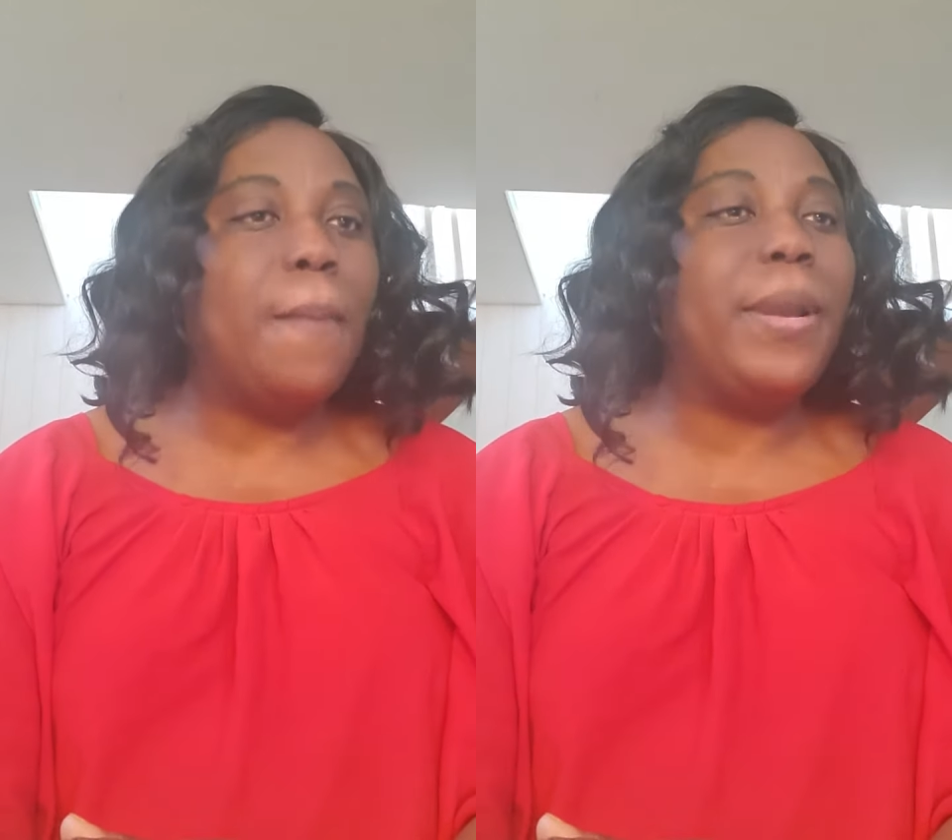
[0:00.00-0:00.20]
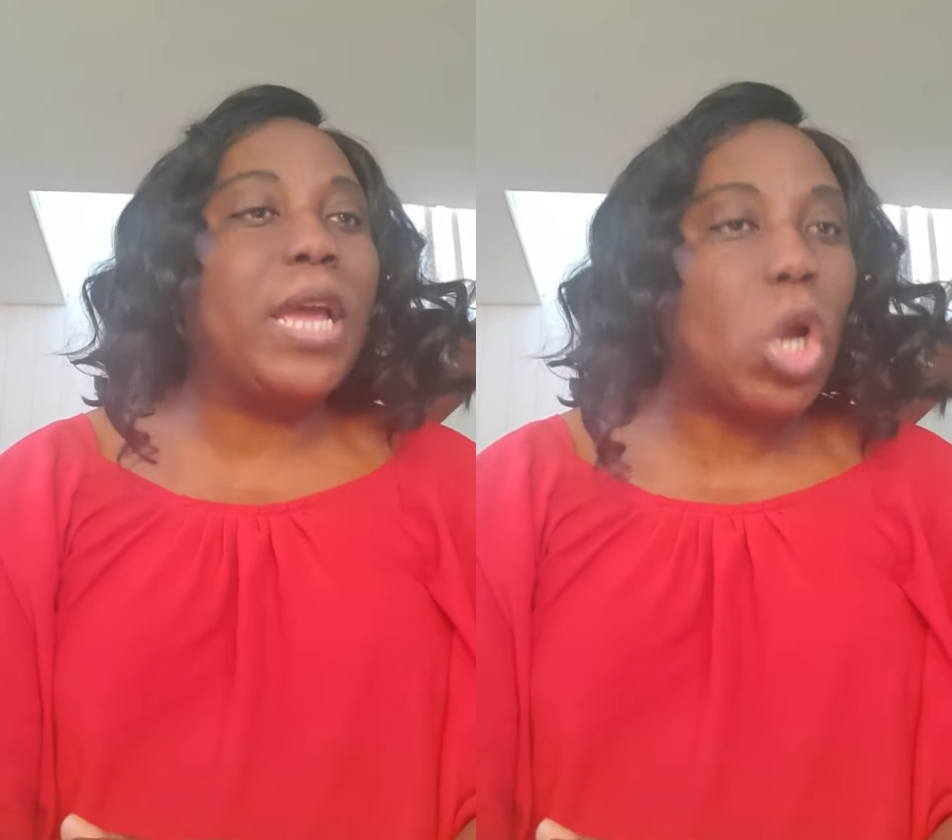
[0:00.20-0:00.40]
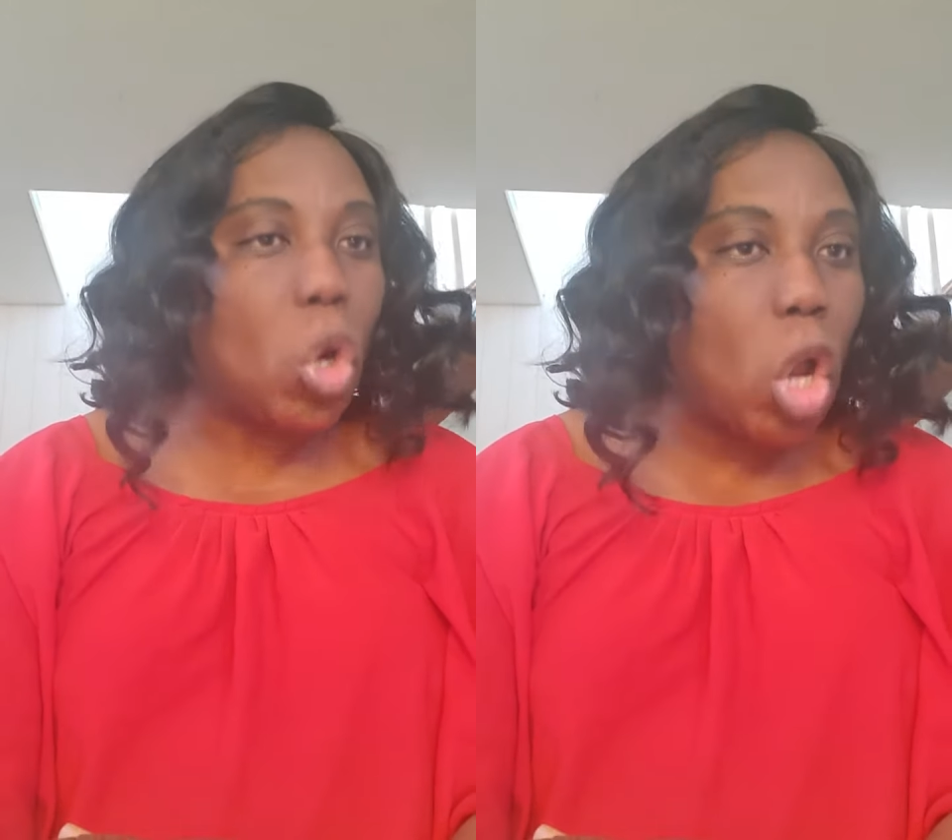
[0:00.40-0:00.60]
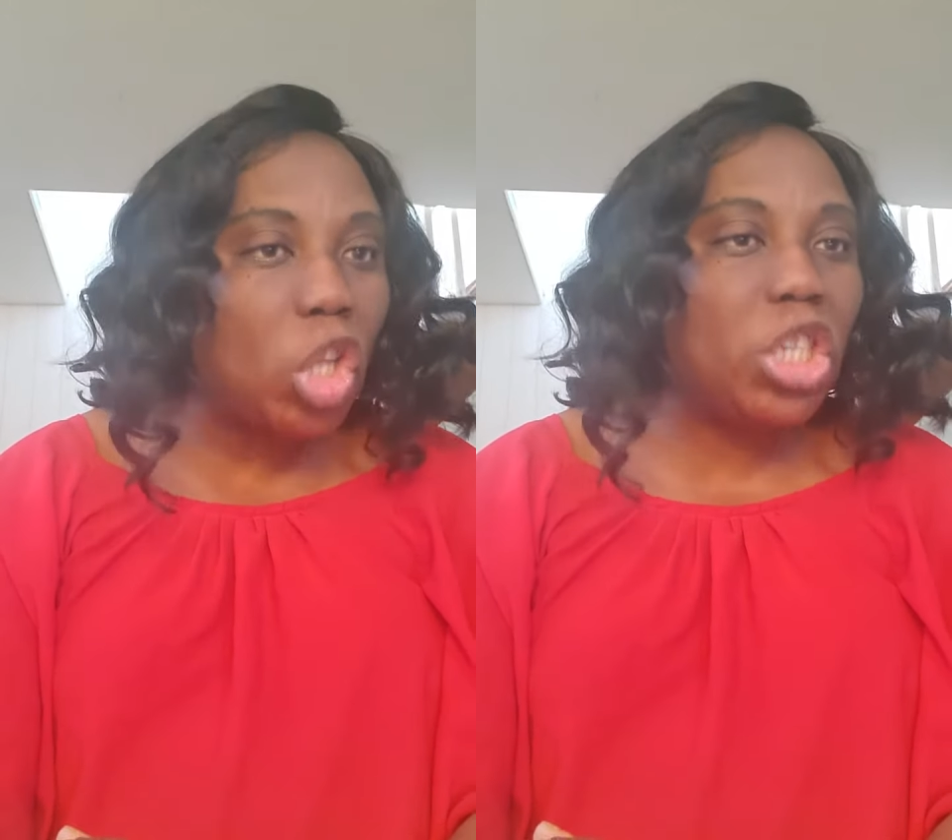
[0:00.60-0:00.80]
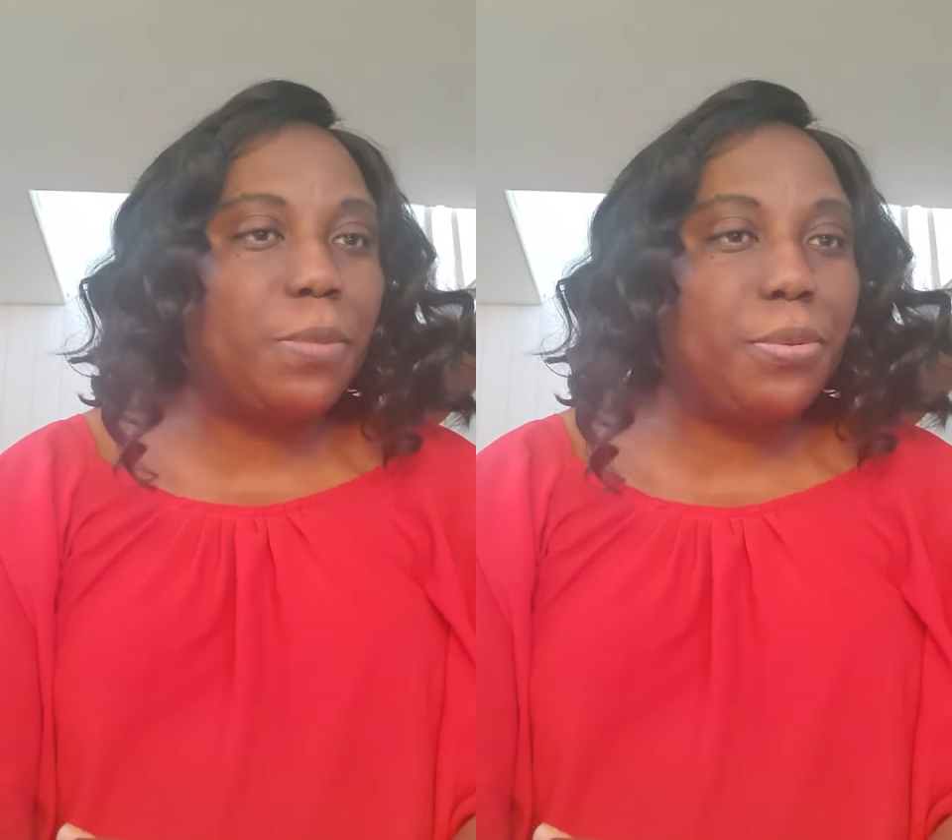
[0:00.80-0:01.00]
but a
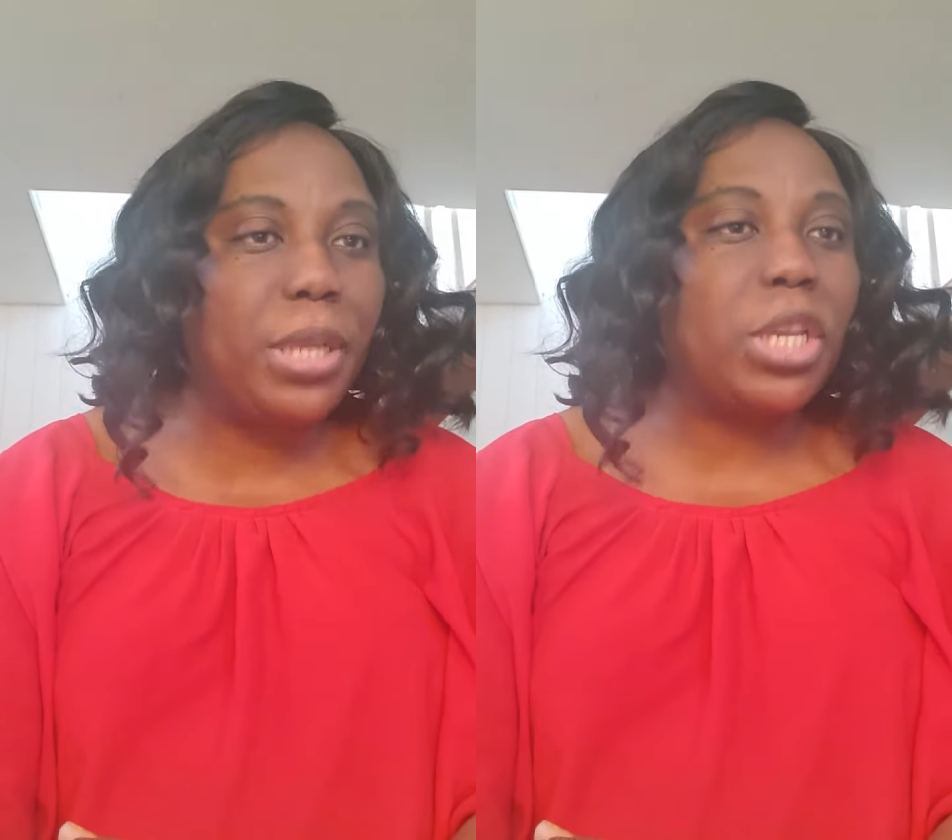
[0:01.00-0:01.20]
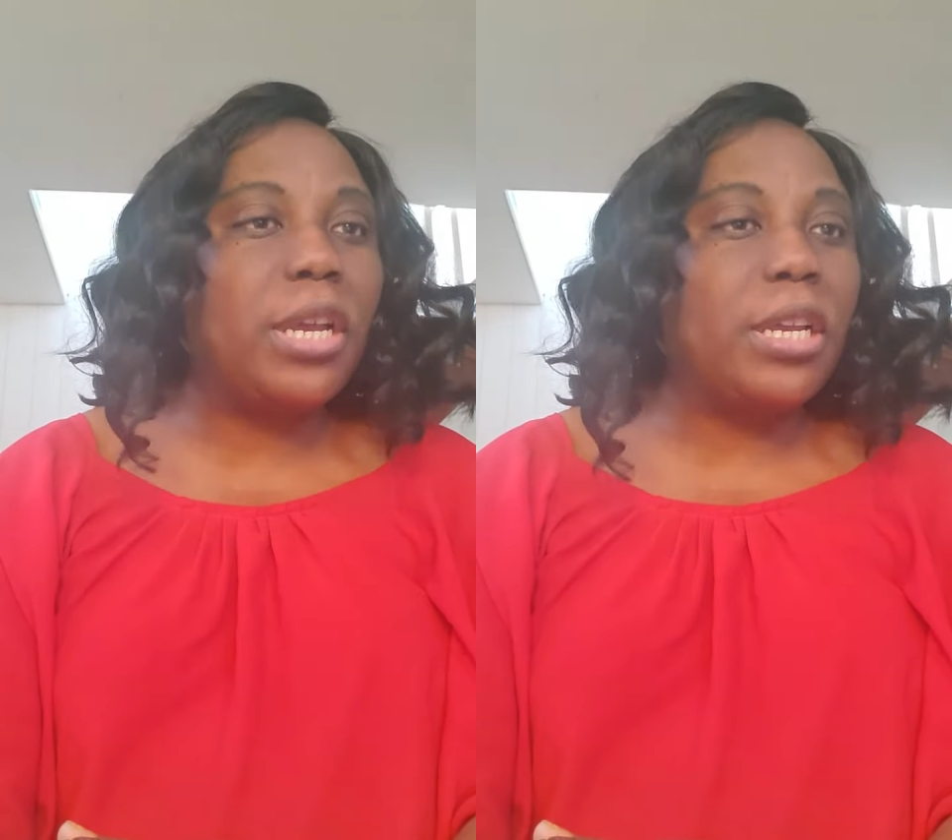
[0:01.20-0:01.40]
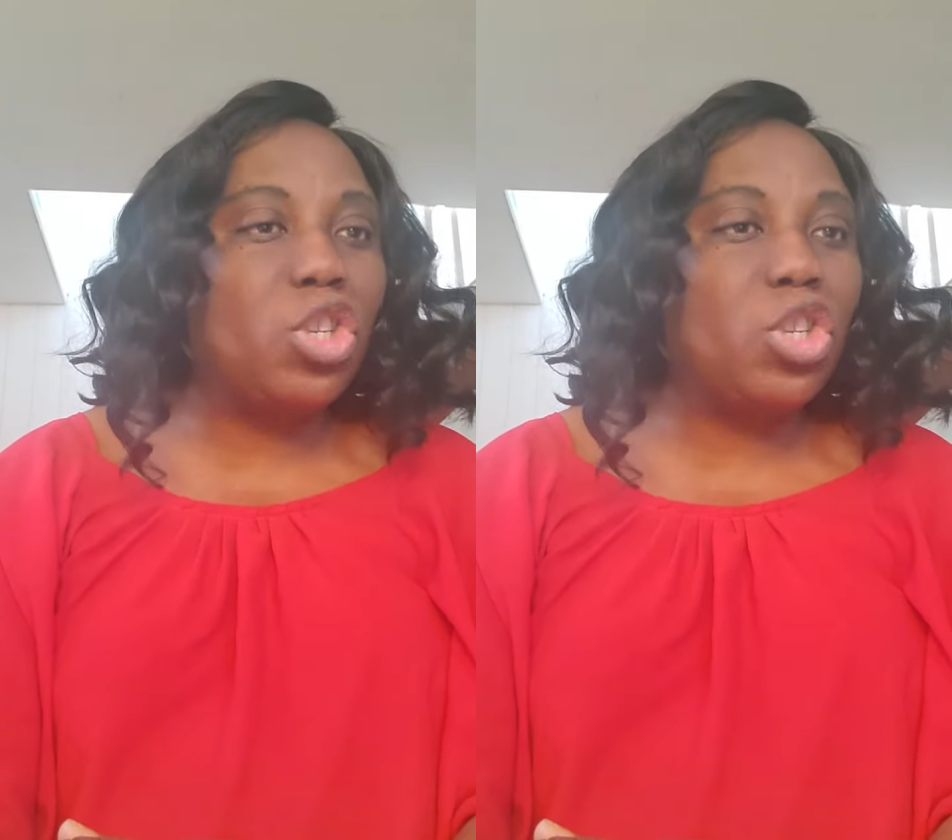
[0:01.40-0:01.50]
crushed spirit